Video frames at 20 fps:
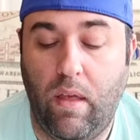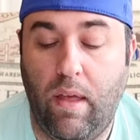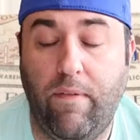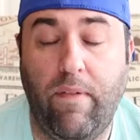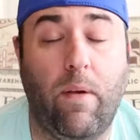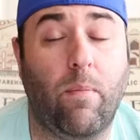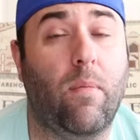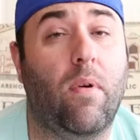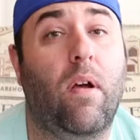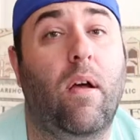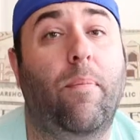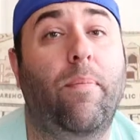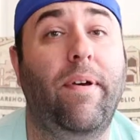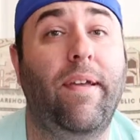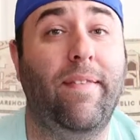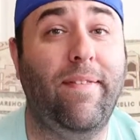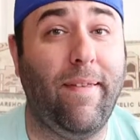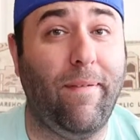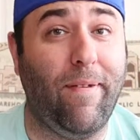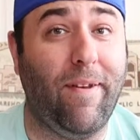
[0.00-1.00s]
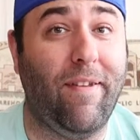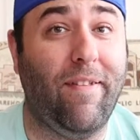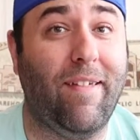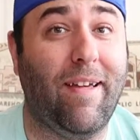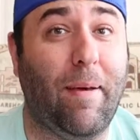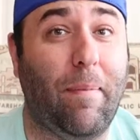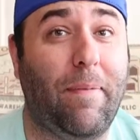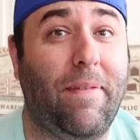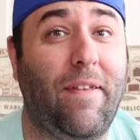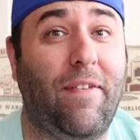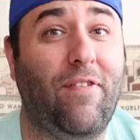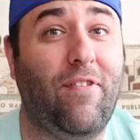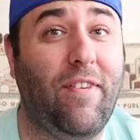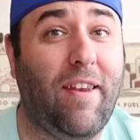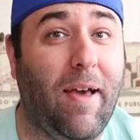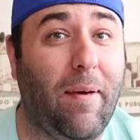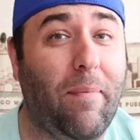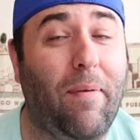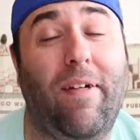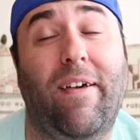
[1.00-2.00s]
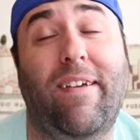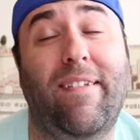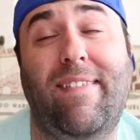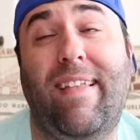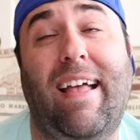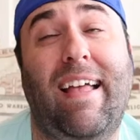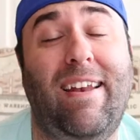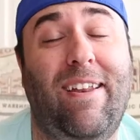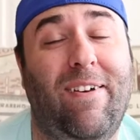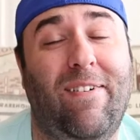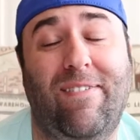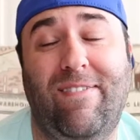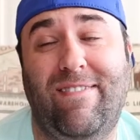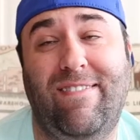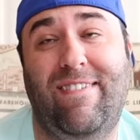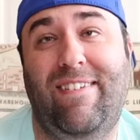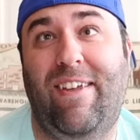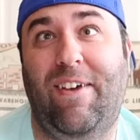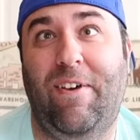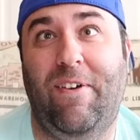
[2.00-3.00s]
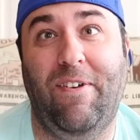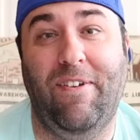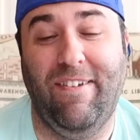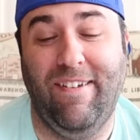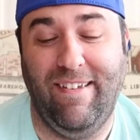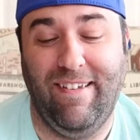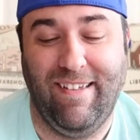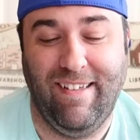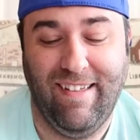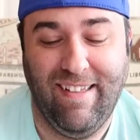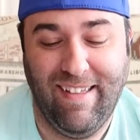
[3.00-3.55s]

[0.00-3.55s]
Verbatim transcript: If I'm wrong, please let me know in the comment section down below because I don't know.